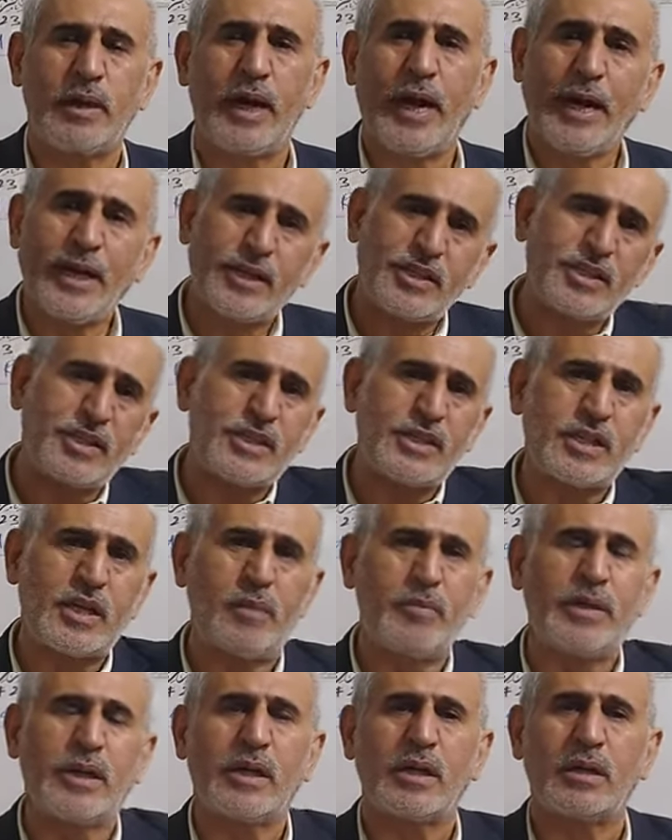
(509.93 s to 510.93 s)
Acid is
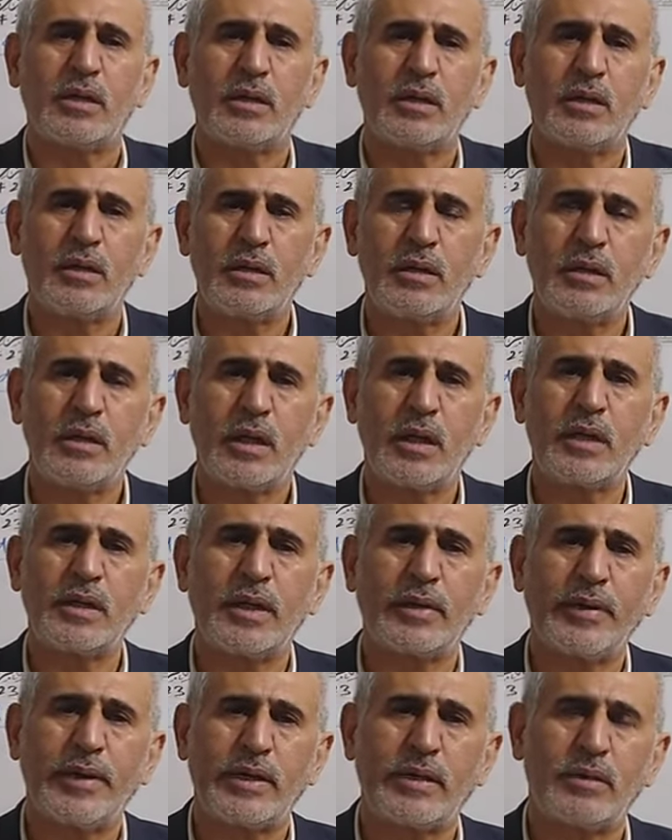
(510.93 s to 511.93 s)
coming in
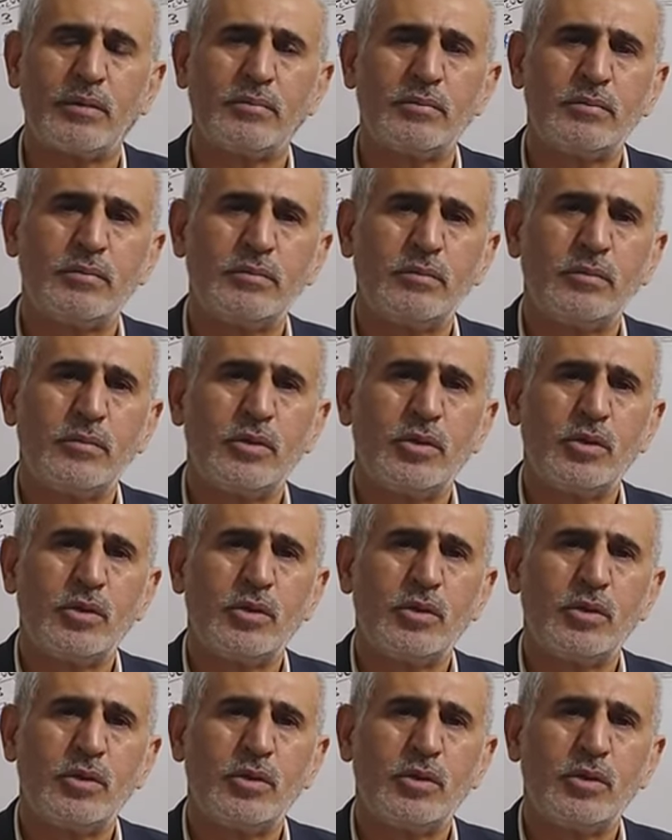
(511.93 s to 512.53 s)
the rain.